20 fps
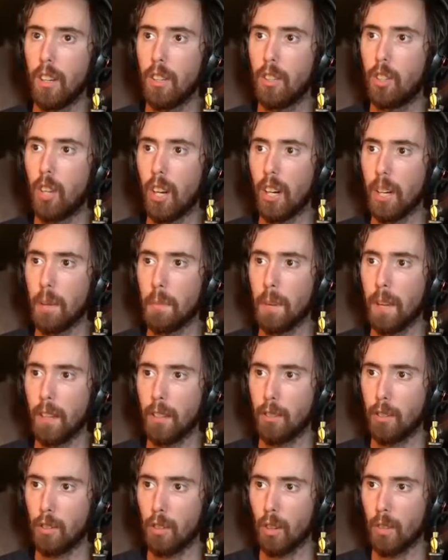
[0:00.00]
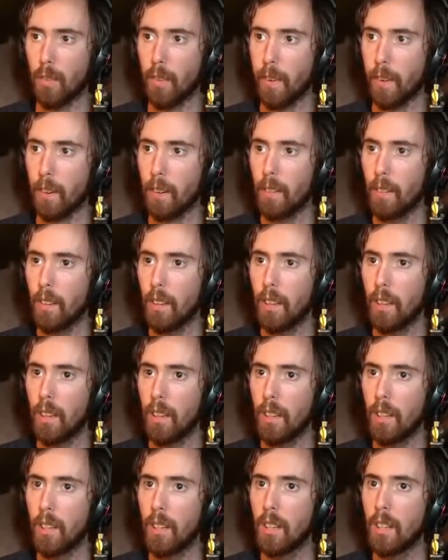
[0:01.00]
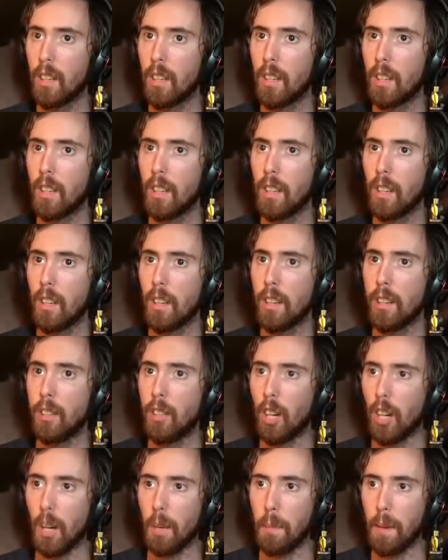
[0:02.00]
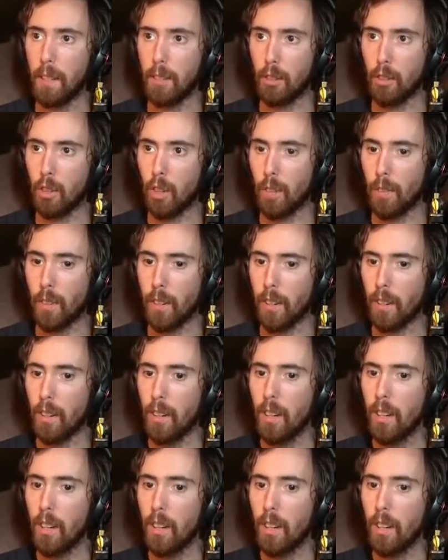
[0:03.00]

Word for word: Jelly Beans is over here. Jelly Beans is oh, over here.